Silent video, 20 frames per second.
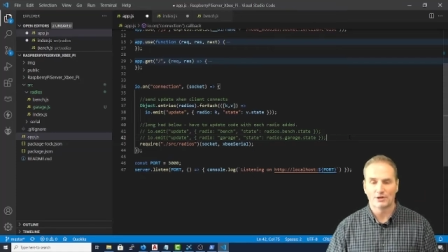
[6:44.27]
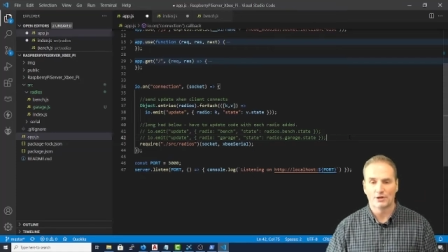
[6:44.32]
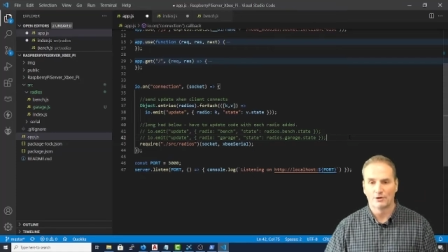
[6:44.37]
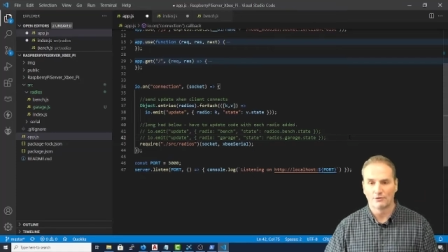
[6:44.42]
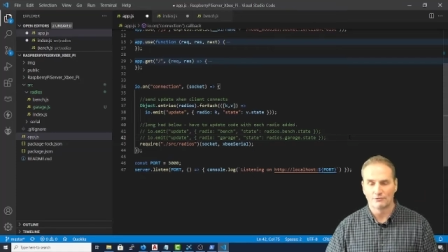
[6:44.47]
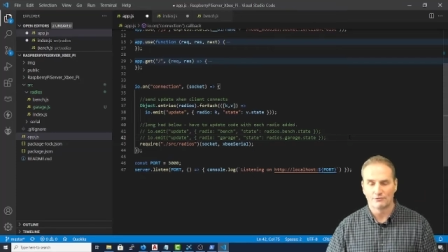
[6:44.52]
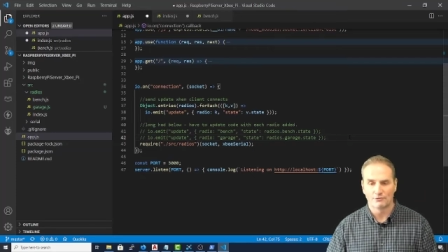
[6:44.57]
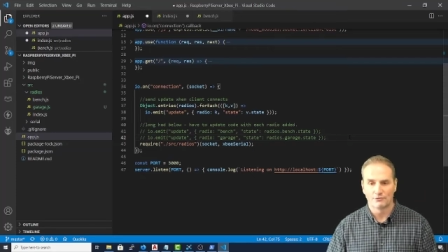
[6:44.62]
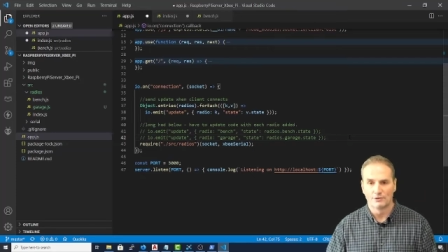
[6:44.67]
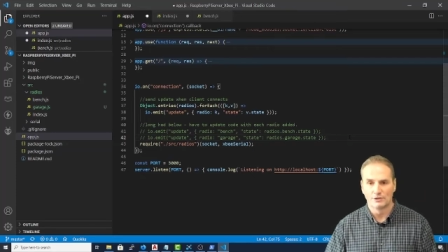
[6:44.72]
to
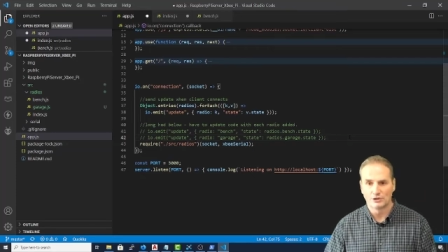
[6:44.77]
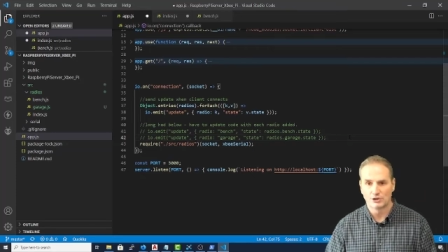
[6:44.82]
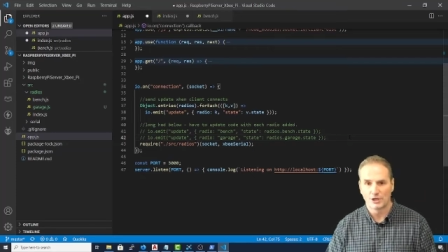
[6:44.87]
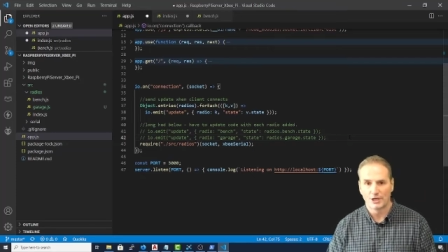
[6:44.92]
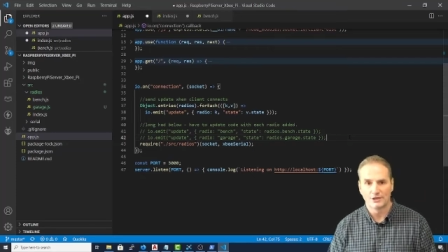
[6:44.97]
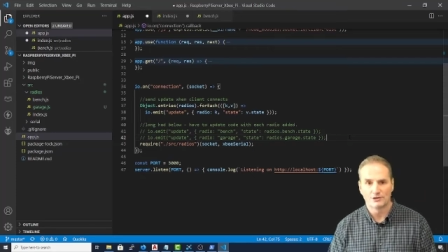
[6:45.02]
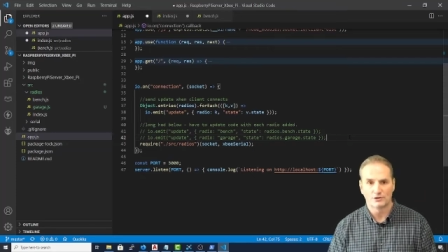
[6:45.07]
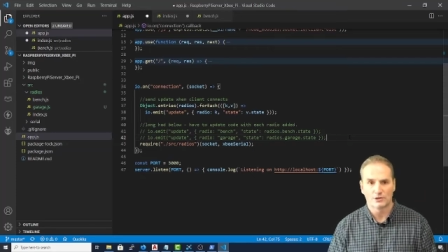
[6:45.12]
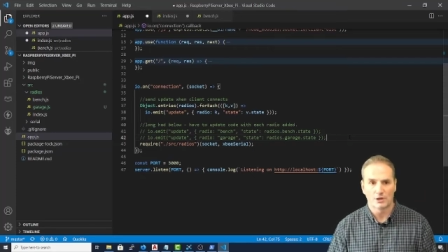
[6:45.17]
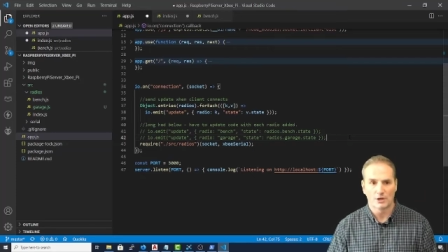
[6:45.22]
go through and
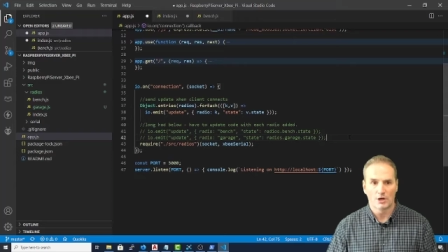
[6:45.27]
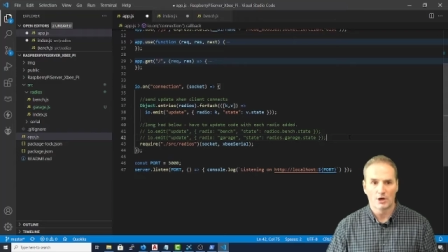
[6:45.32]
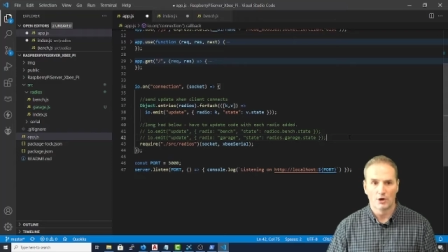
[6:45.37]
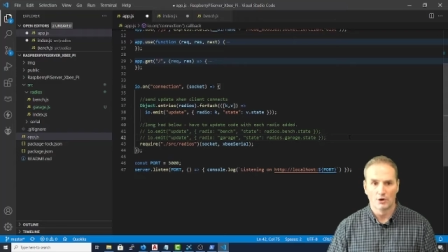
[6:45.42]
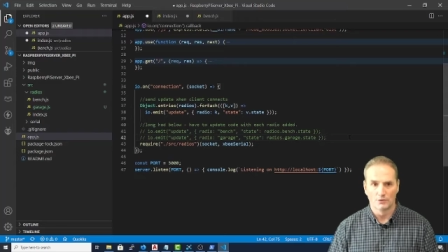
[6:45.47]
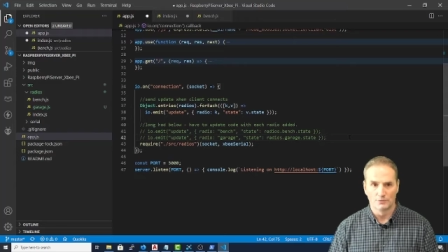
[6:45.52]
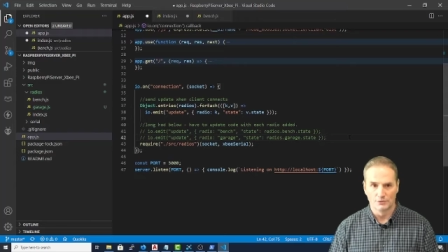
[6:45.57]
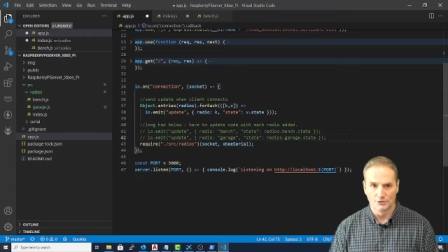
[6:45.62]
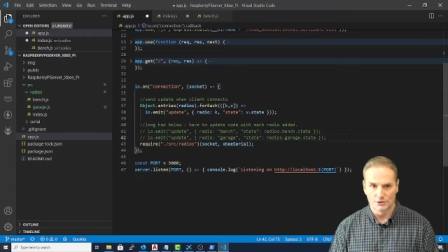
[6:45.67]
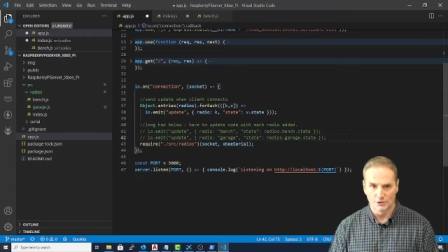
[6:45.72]
change the
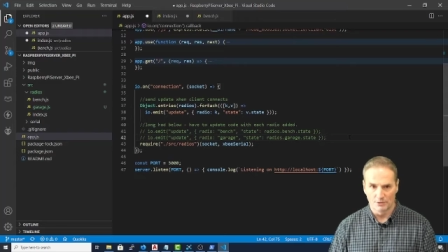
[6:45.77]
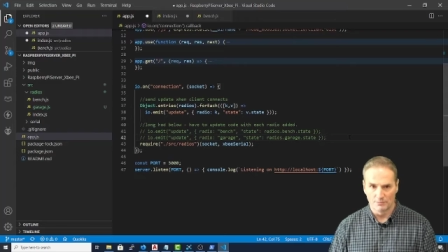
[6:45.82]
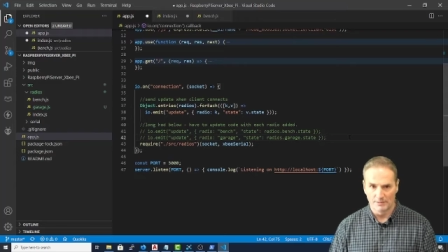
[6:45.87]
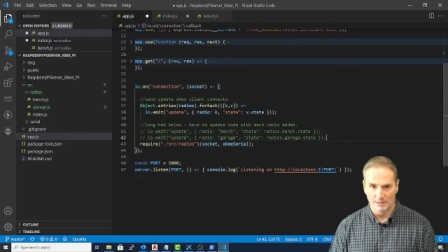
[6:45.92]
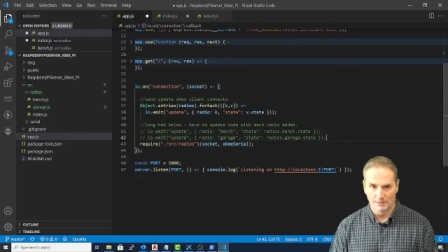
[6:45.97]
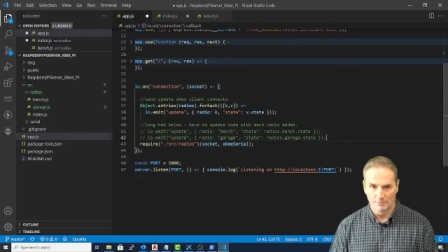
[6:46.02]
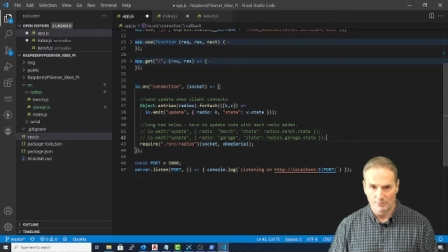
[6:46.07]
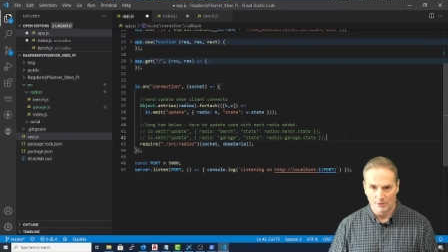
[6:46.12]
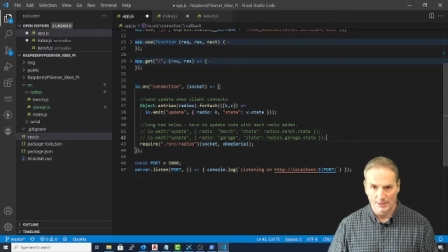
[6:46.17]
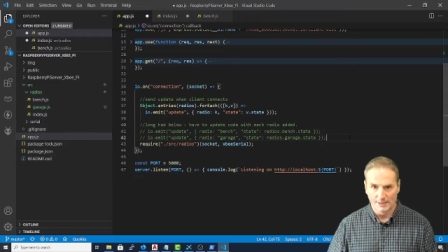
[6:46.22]
code in so
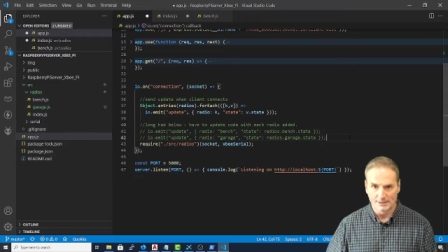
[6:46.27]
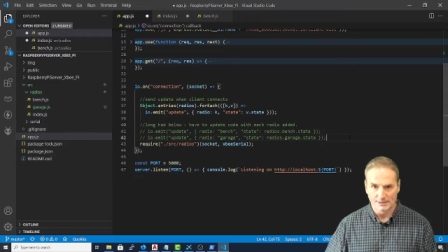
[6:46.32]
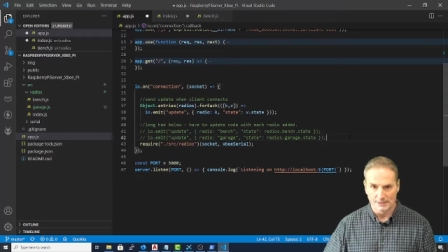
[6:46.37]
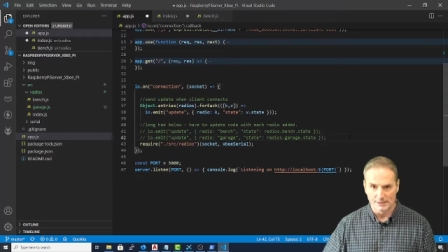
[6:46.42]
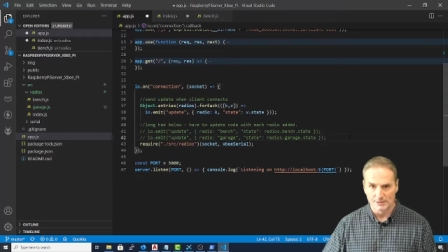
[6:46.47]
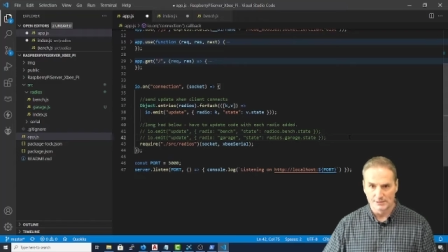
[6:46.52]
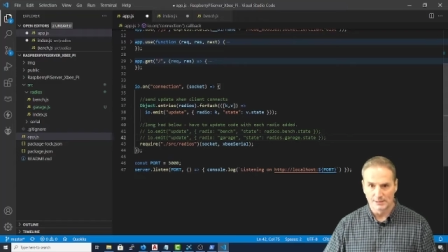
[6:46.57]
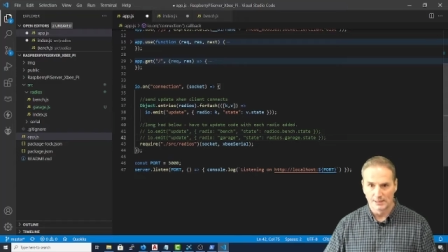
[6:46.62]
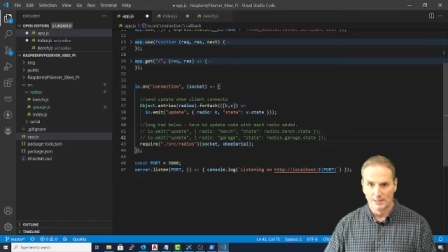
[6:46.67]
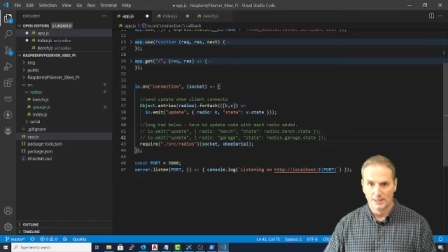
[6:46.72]
many
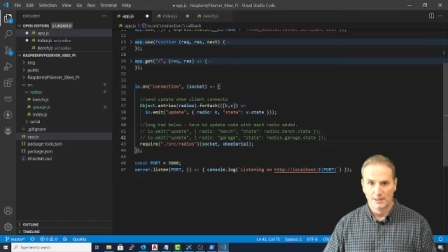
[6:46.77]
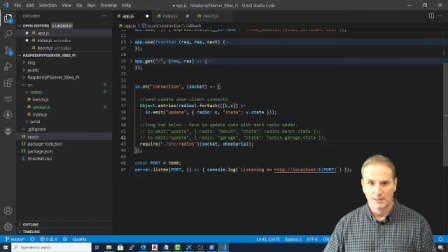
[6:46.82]
places.